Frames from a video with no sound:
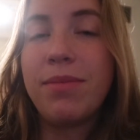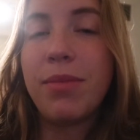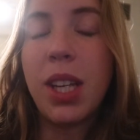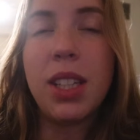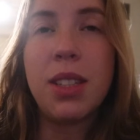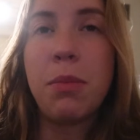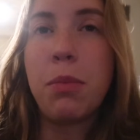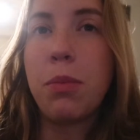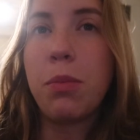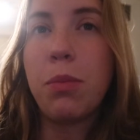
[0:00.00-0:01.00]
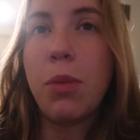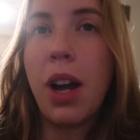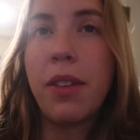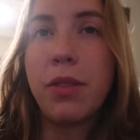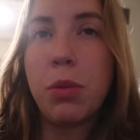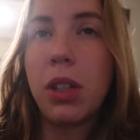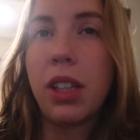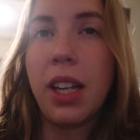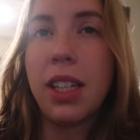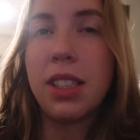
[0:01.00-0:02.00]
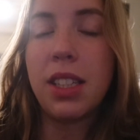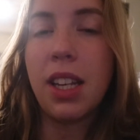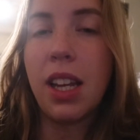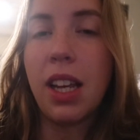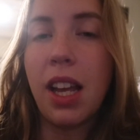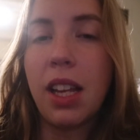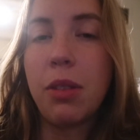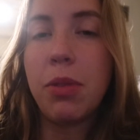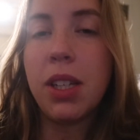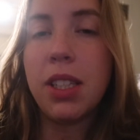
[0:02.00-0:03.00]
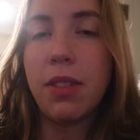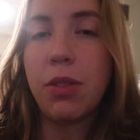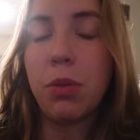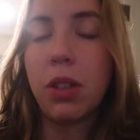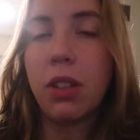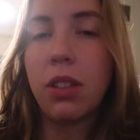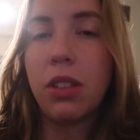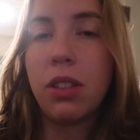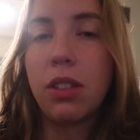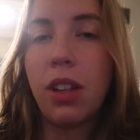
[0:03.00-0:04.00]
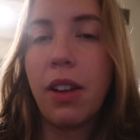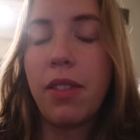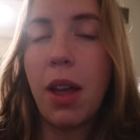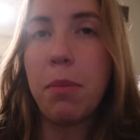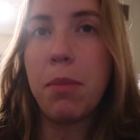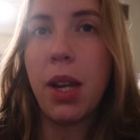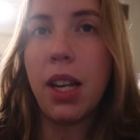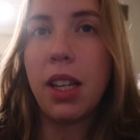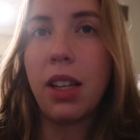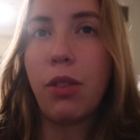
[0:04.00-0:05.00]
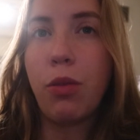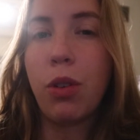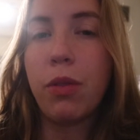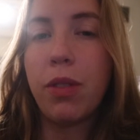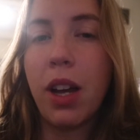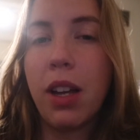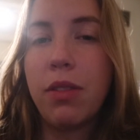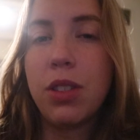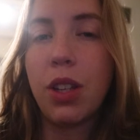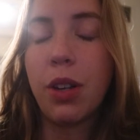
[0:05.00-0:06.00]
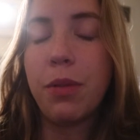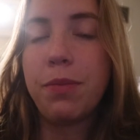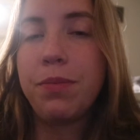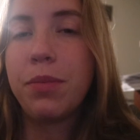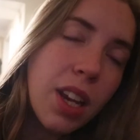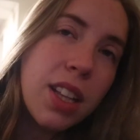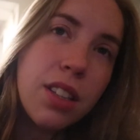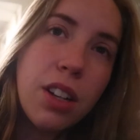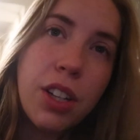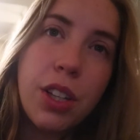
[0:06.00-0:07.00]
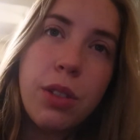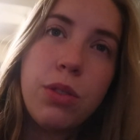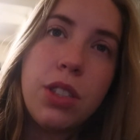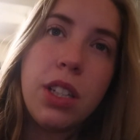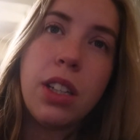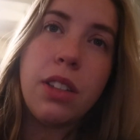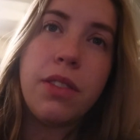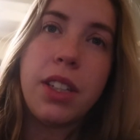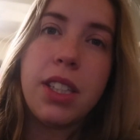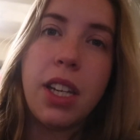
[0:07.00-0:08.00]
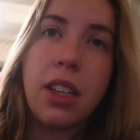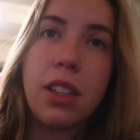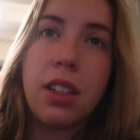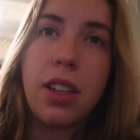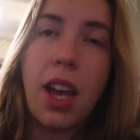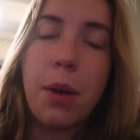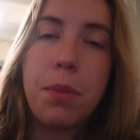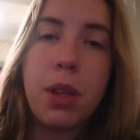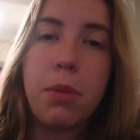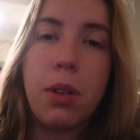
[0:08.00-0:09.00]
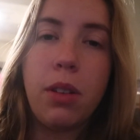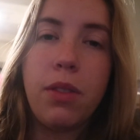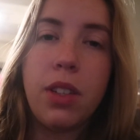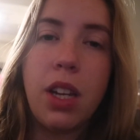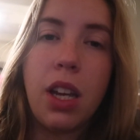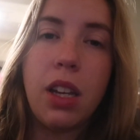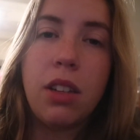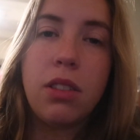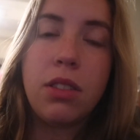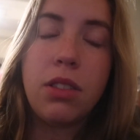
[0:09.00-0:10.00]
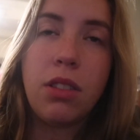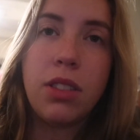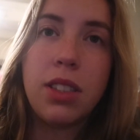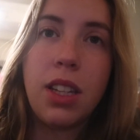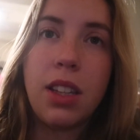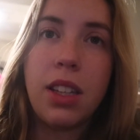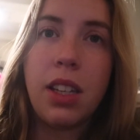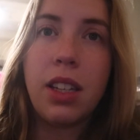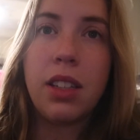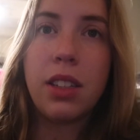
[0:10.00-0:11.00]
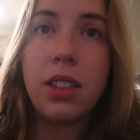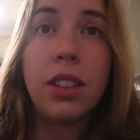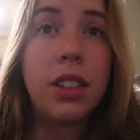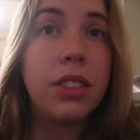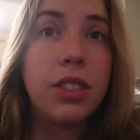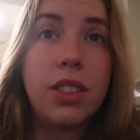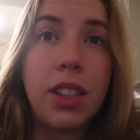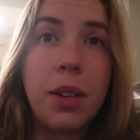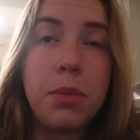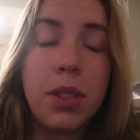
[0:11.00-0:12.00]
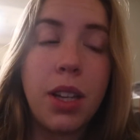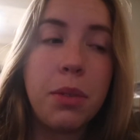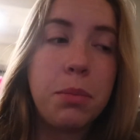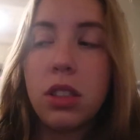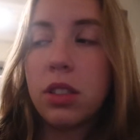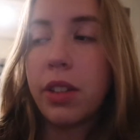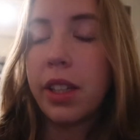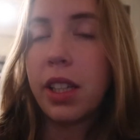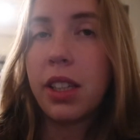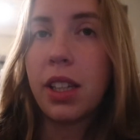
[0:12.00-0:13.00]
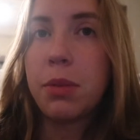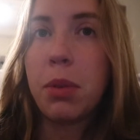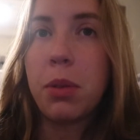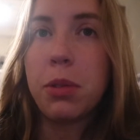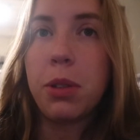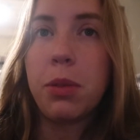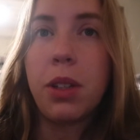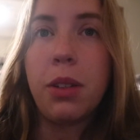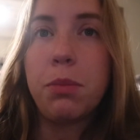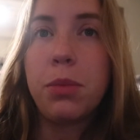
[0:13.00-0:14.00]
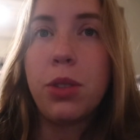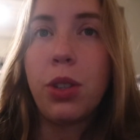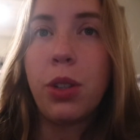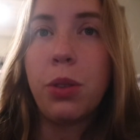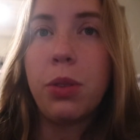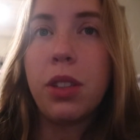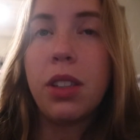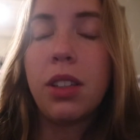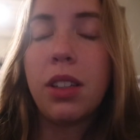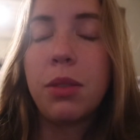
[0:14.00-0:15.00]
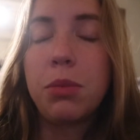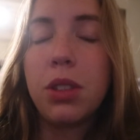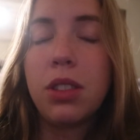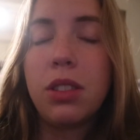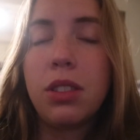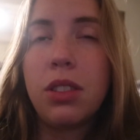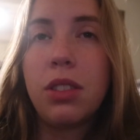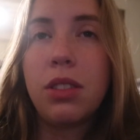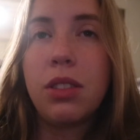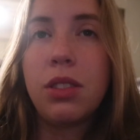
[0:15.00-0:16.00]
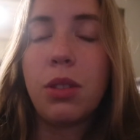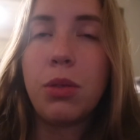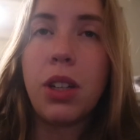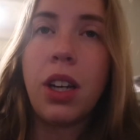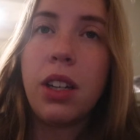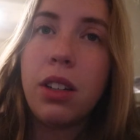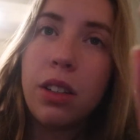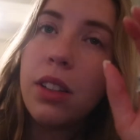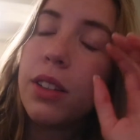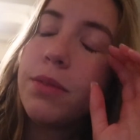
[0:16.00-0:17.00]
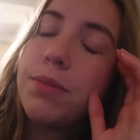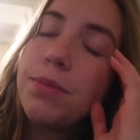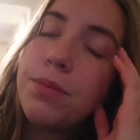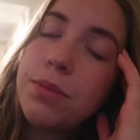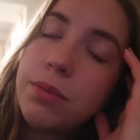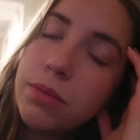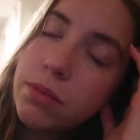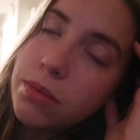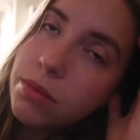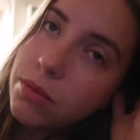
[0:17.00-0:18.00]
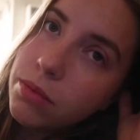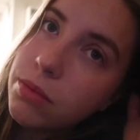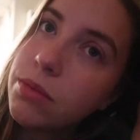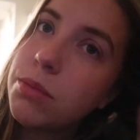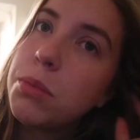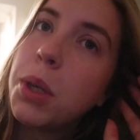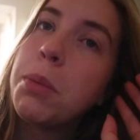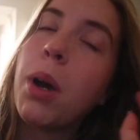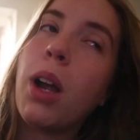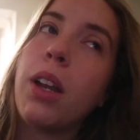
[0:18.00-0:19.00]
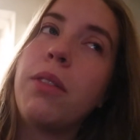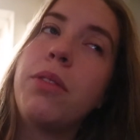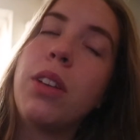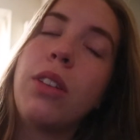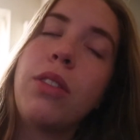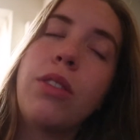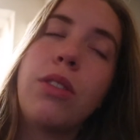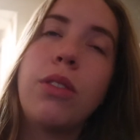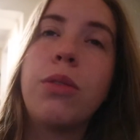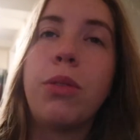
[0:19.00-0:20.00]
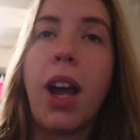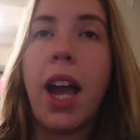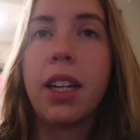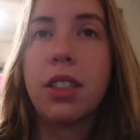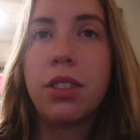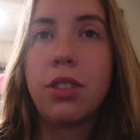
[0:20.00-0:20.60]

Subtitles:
because I have to work late today anyways. I have that meeting that's 4 to 5, so it's not a huge deal if I take a nap in the middle of the day, as long as nothing urgent comes up. So I think that's probably what I'll do. I'm just so tired, and my body feels racked